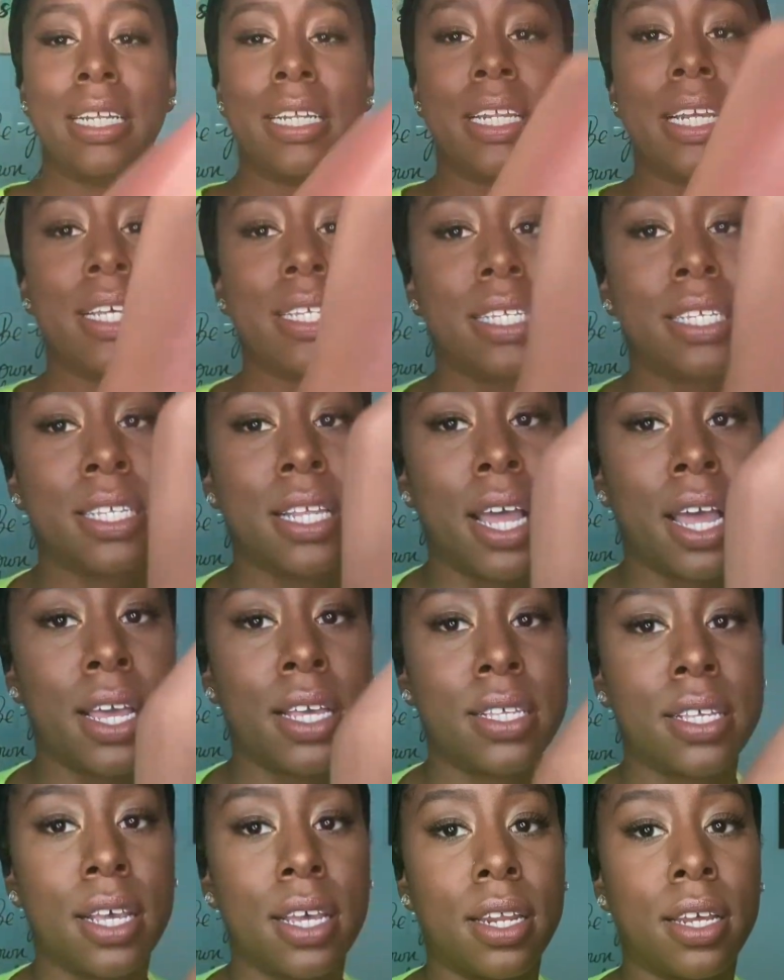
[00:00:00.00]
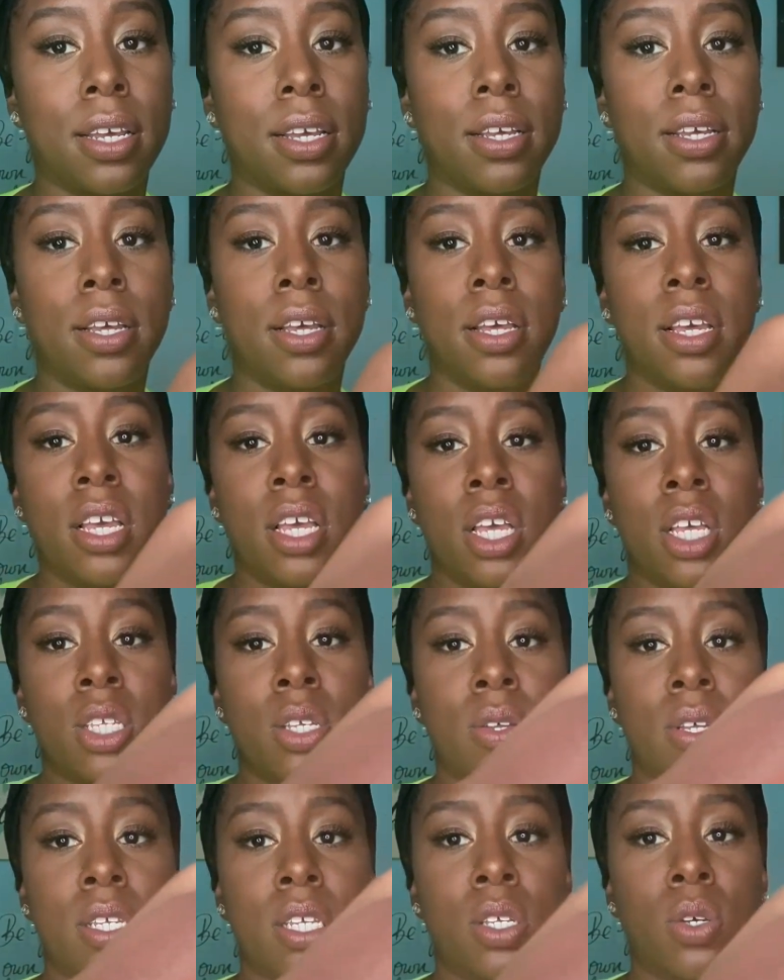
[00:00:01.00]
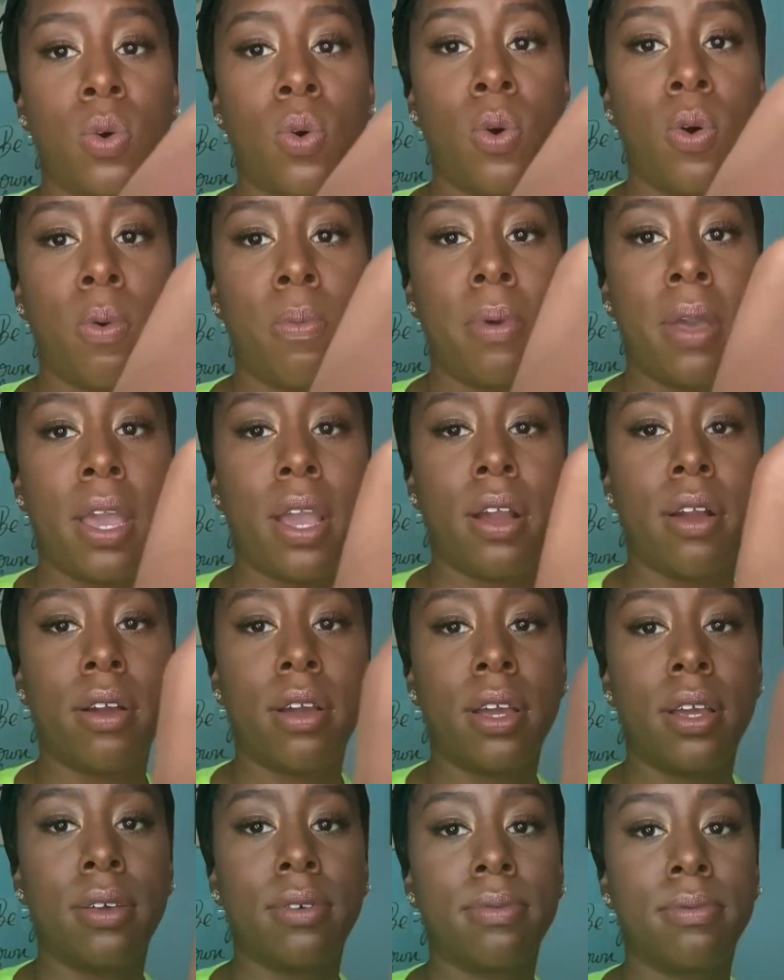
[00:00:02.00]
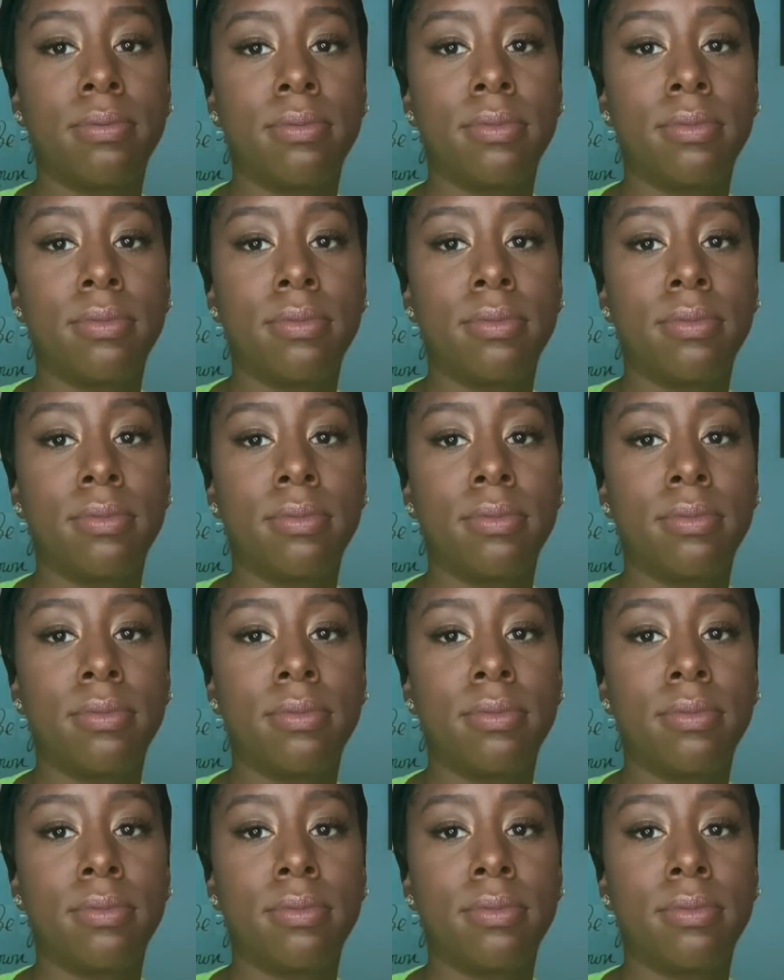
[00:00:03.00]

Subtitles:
This is nice, honey. So this is Cool Berry.